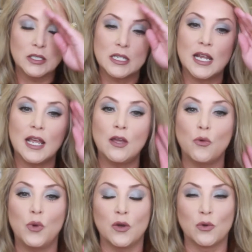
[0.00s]

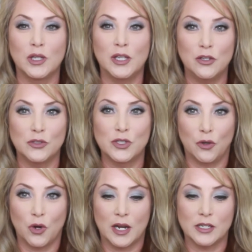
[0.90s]
Today, we only use the
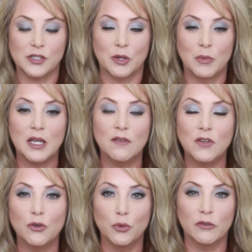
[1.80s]
grays. So I'm gonna give
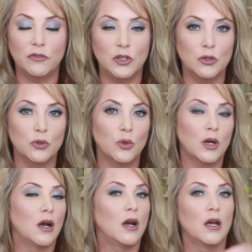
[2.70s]
you a
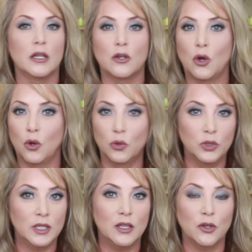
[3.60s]
review on
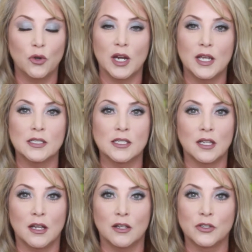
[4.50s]
only the grays,
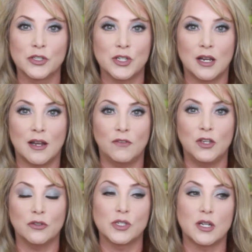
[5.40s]
the colors that I've
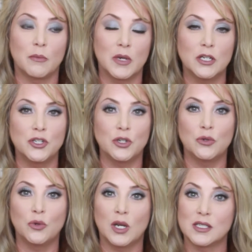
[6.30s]
used. I'm gonna
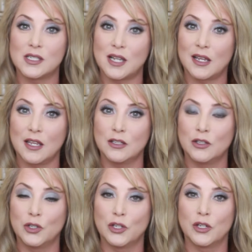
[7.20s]
do a second
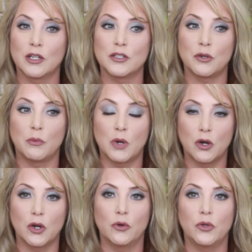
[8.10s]
look
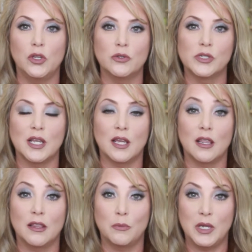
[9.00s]
tomorrow
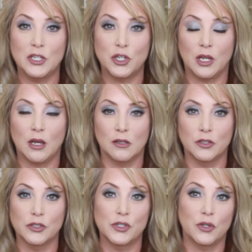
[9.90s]
using the peachy colors.